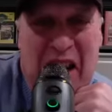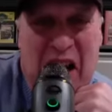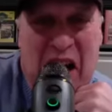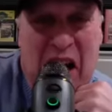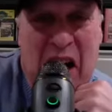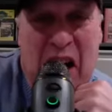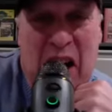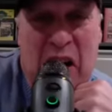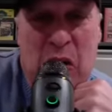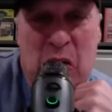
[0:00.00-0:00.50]

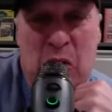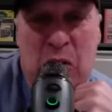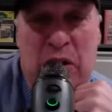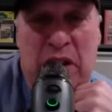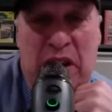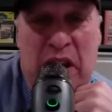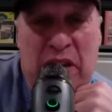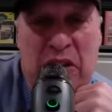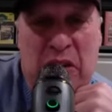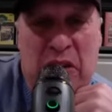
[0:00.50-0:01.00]
All right, who are
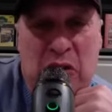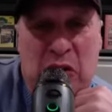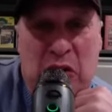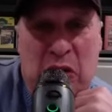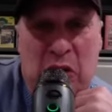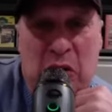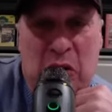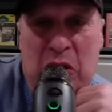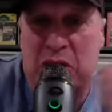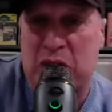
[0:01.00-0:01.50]
the other
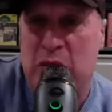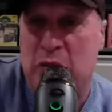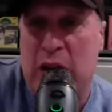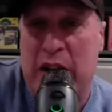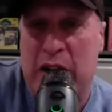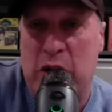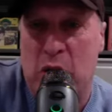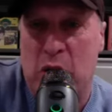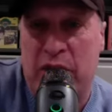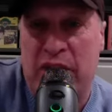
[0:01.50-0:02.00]
2? Because, Ray,
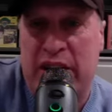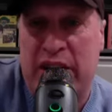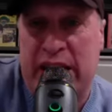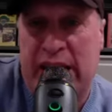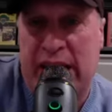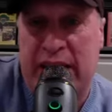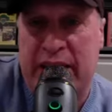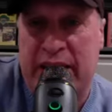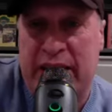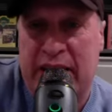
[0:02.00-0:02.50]
do you have any
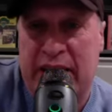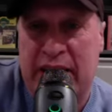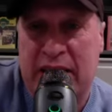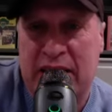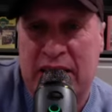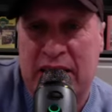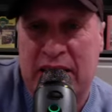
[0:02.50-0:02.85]
idea?